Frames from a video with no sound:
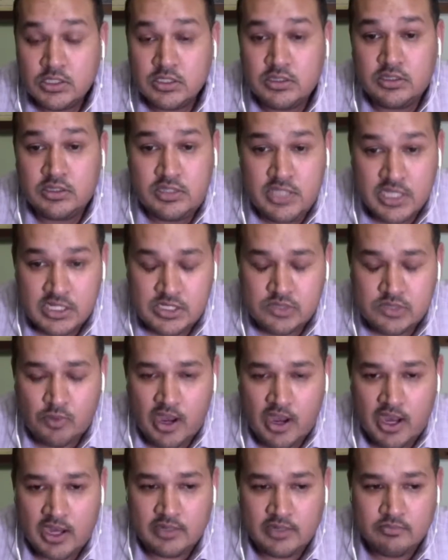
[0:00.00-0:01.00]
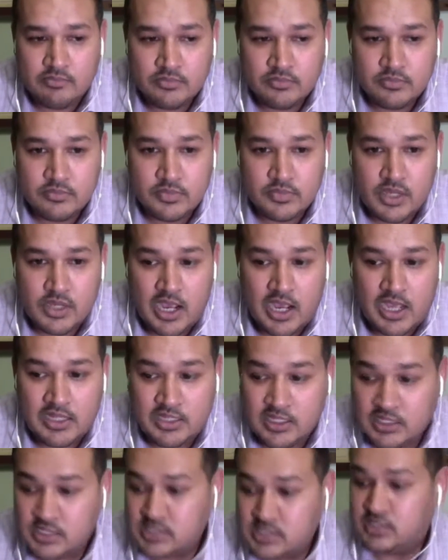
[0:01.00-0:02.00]
this wine, I
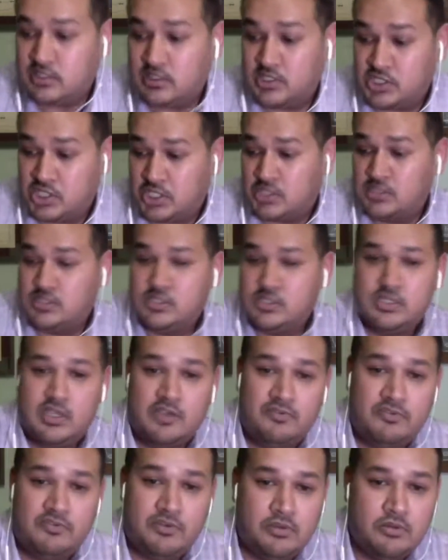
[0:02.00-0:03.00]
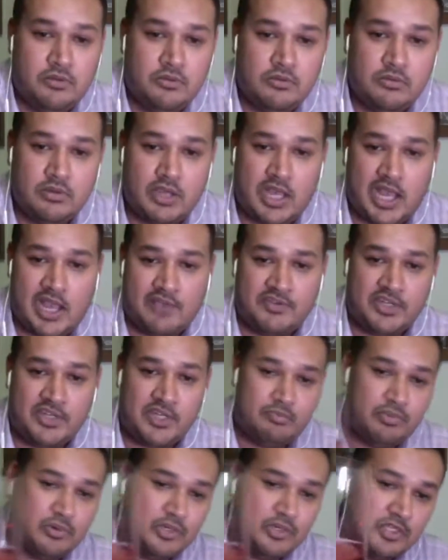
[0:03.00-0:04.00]
think, is delicious. If you haven't
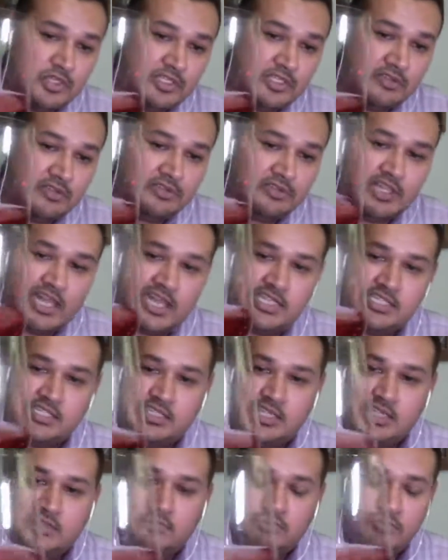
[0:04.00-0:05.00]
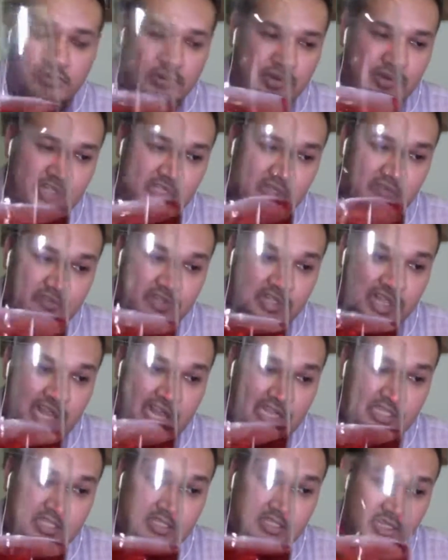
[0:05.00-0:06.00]
poured yourself a glass yet, pour yourself a
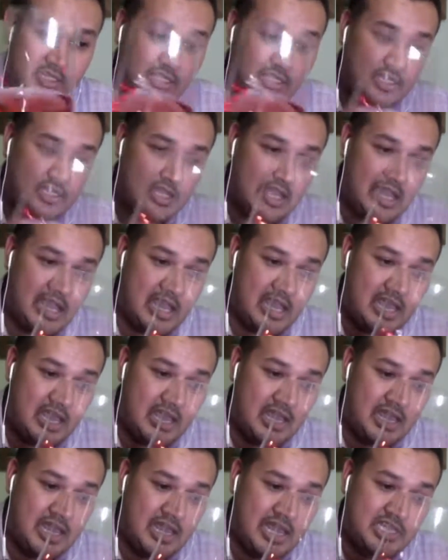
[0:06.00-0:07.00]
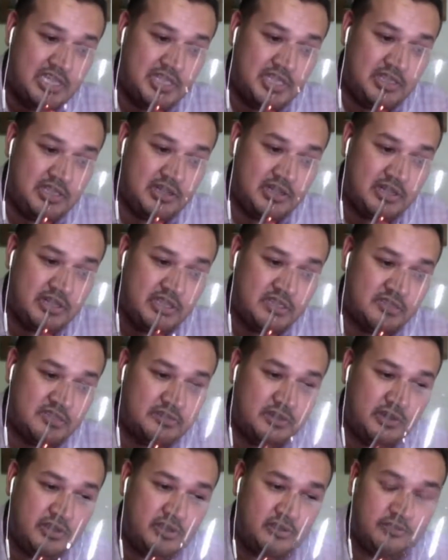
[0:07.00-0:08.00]
glass. IG, there it is
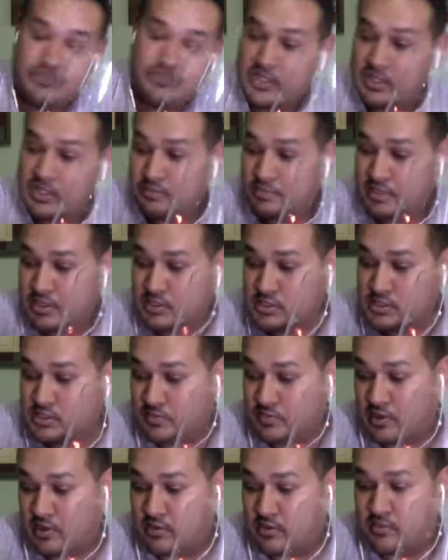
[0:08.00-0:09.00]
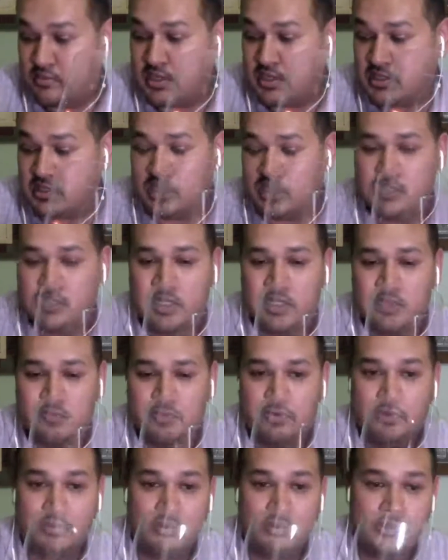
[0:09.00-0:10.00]
for you. Pierre Sparr Cremant d'Alsace
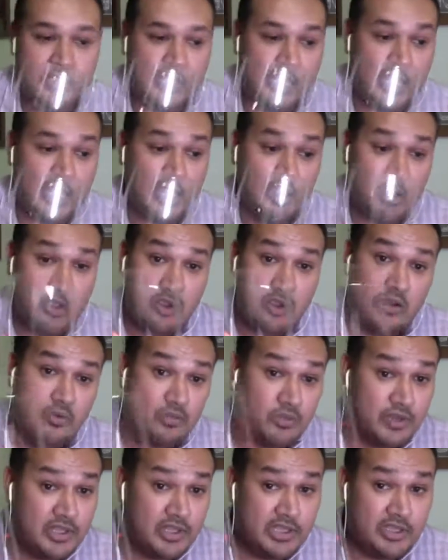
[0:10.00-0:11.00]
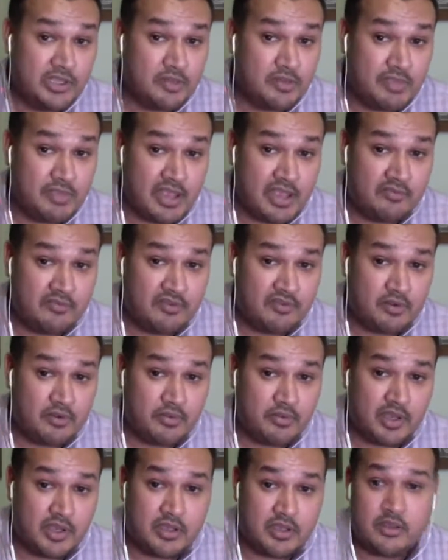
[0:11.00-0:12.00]
Brut Rosé. Really good bang for your
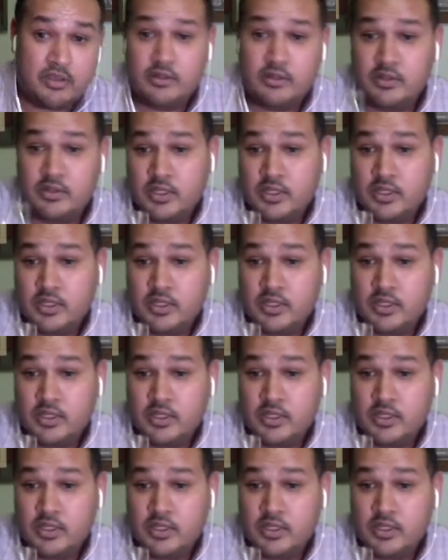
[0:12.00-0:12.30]
buck.